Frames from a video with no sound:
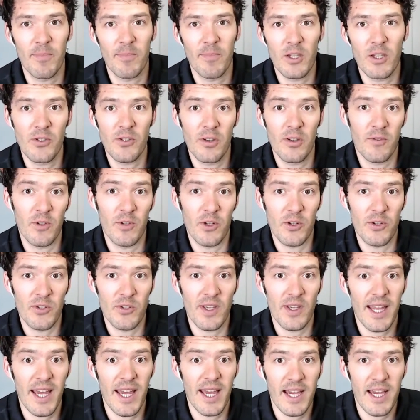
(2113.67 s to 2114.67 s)
patient of yours
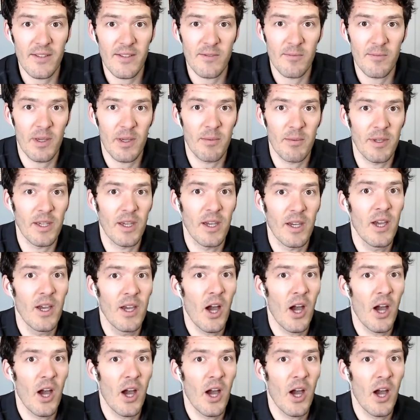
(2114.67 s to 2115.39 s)
that has maybe